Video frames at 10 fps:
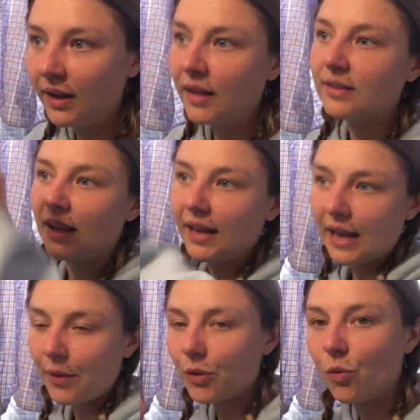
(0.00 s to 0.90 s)
take
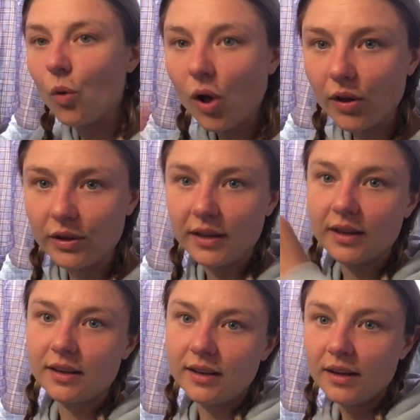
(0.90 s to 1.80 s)
out the wall, and you
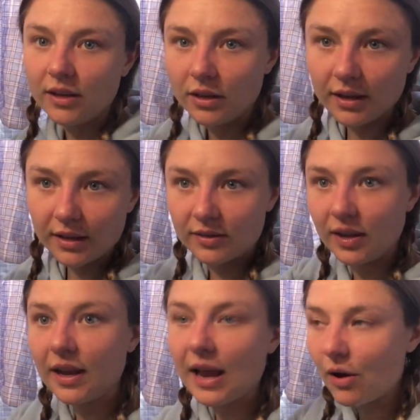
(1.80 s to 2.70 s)
get you got to
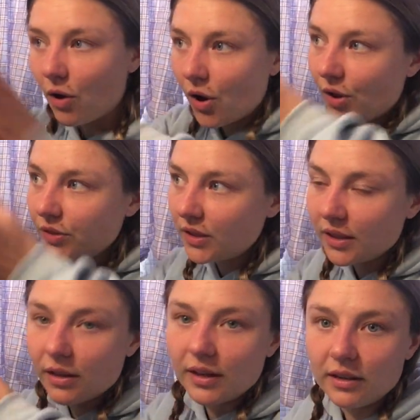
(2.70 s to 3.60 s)
take out all the
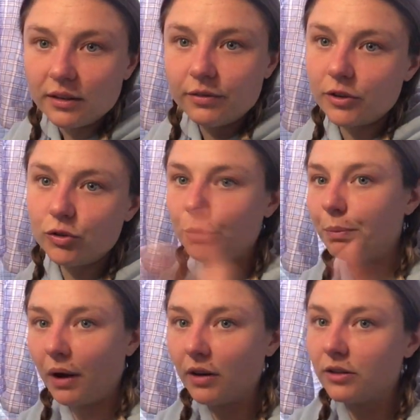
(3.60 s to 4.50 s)
little individual
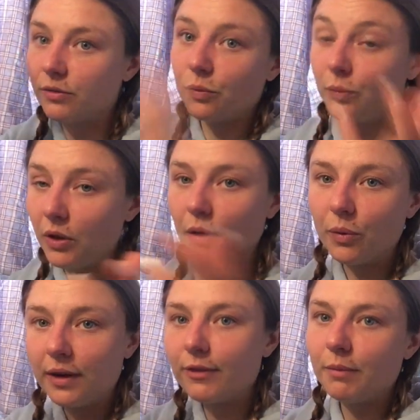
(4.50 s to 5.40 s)
parts of, you know,
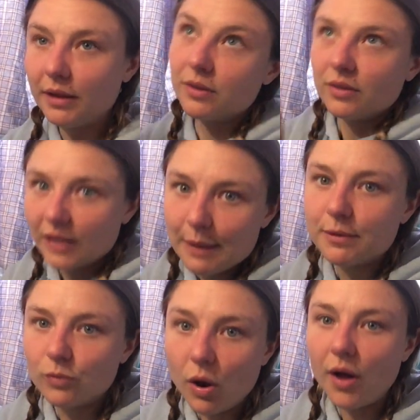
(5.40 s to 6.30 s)
whatever makes this type
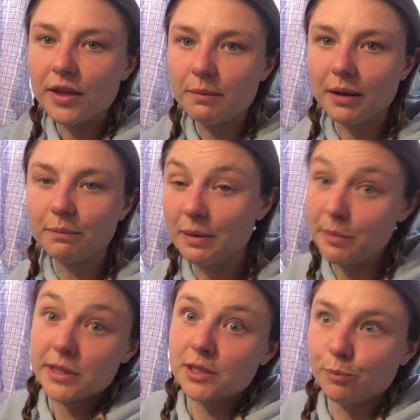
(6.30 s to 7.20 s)
of wall. That it might,
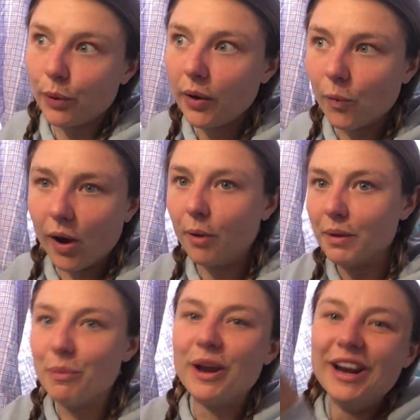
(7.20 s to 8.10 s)
maybe it's a brick wall,
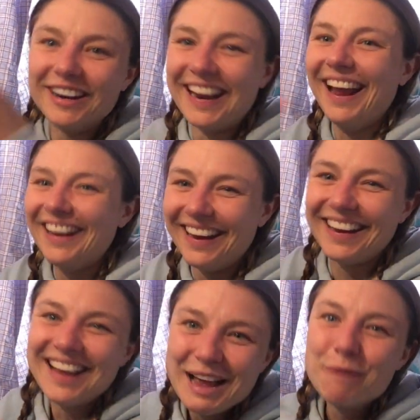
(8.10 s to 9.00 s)
maybe you're taking
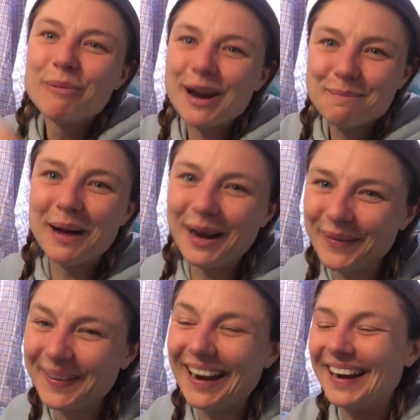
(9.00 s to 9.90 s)
brick by
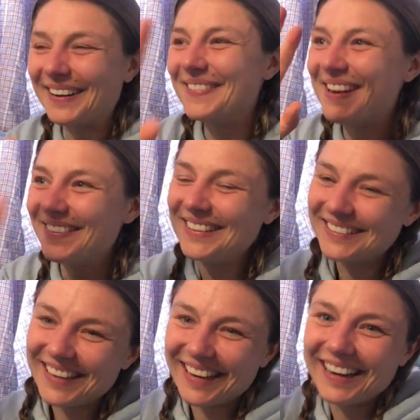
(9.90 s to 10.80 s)
brick, or maybe you're
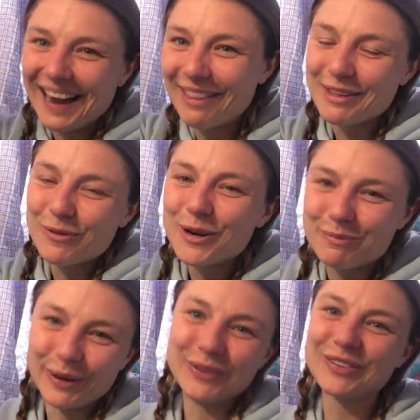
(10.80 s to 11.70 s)
taking out the wood
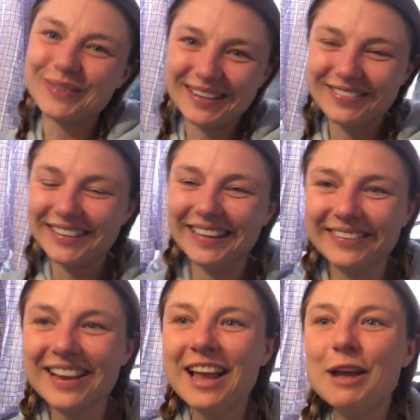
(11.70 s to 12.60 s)
post or whatever it is.
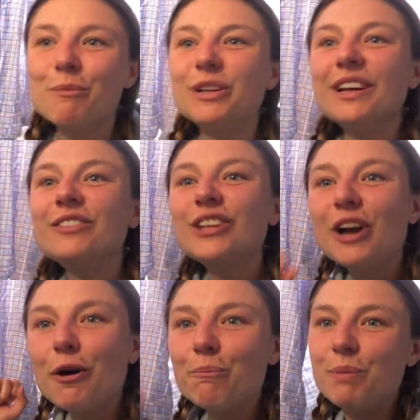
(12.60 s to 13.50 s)
But you have to
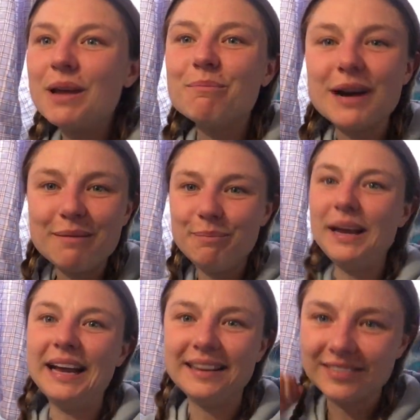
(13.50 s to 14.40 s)
go bit by
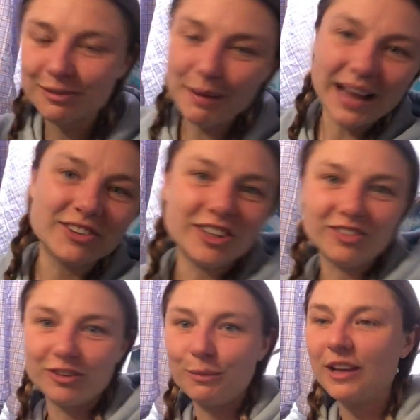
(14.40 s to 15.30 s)
bit and smash it
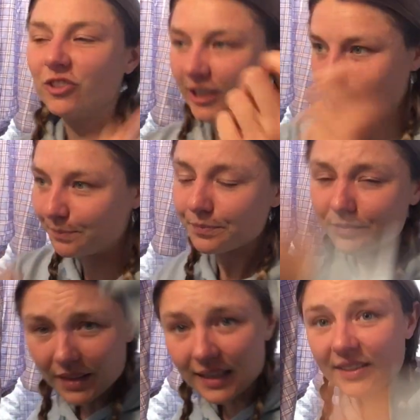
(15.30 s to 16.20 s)
and smash it and
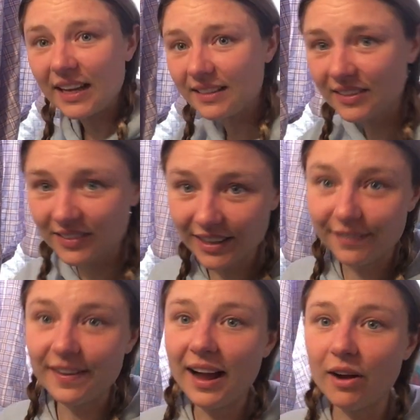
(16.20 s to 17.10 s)
take the stuff
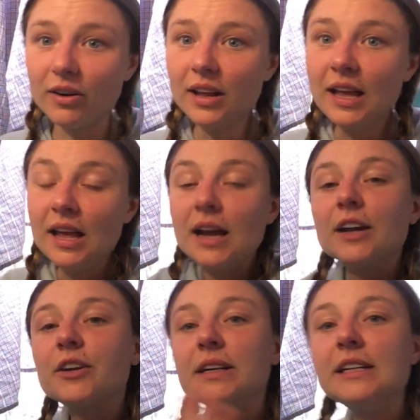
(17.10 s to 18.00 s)
out
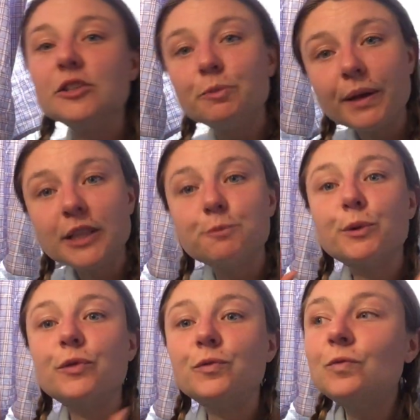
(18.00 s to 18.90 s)
and create space
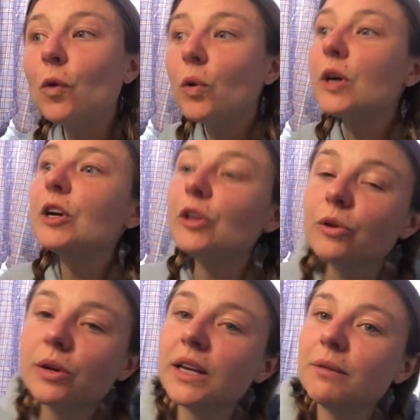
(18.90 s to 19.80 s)
before you
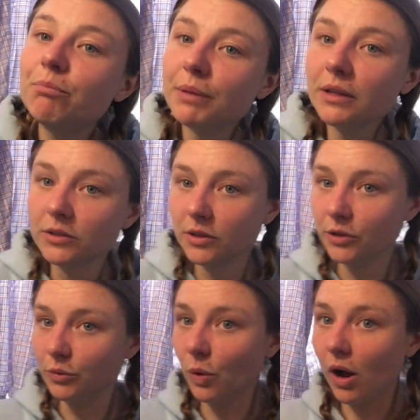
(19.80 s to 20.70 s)
can build a
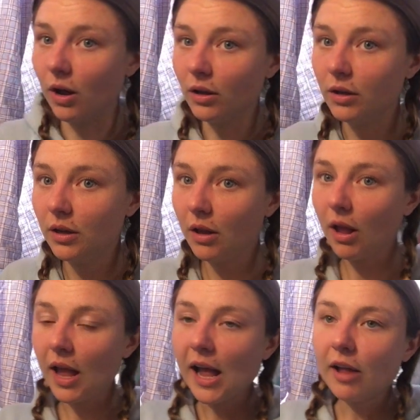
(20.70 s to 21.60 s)
new wall.
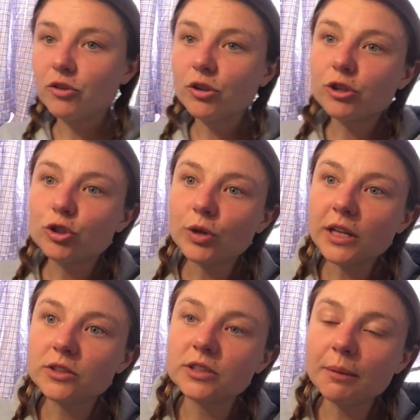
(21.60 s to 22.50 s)
And so the
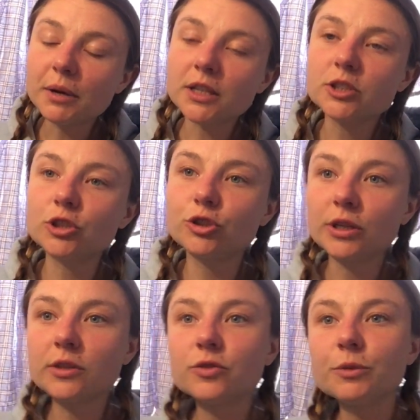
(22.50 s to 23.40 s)
trans subconscious
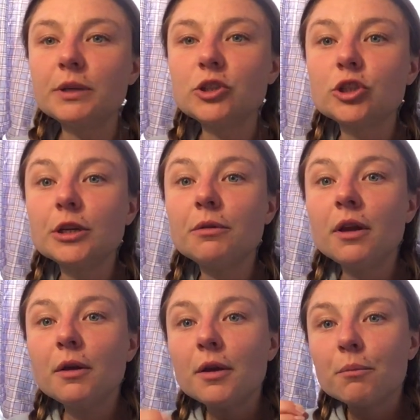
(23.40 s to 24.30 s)
transformation
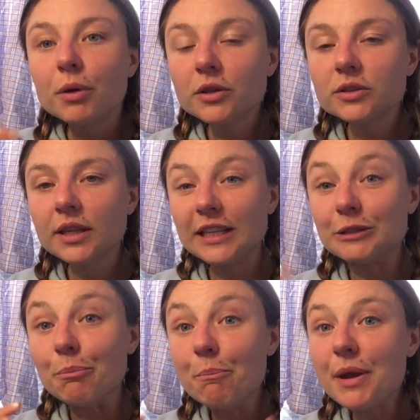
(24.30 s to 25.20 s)
personalized
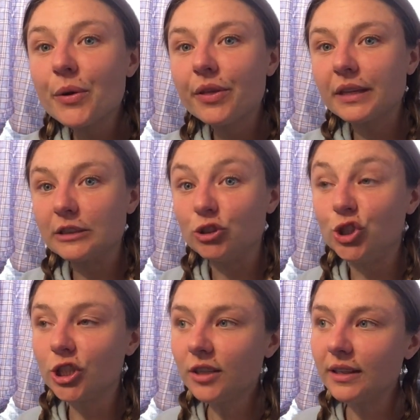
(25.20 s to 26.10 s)
marathon
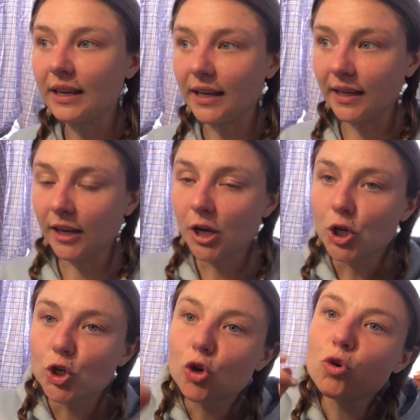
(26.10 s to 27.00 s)
journey
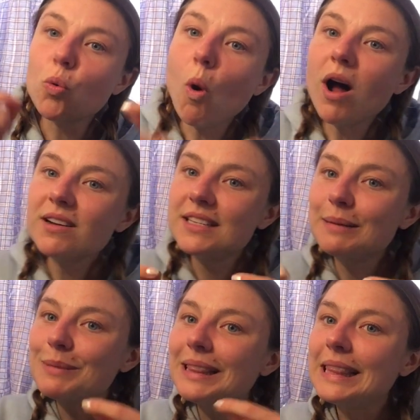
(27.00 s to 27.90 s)

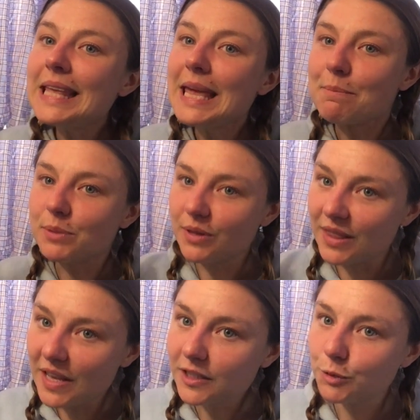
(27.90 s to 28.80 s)
quantum leaps
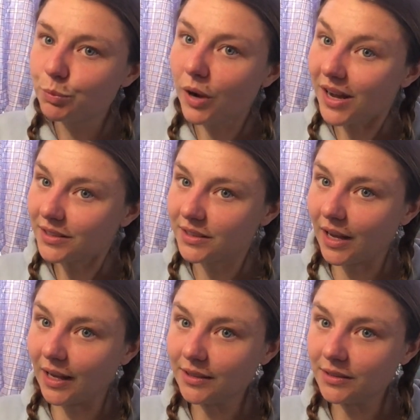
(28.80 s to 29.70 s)
this
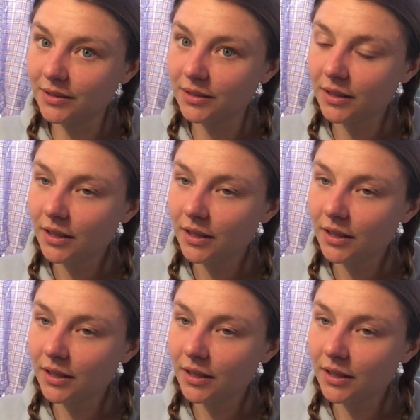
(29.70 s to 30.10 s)
process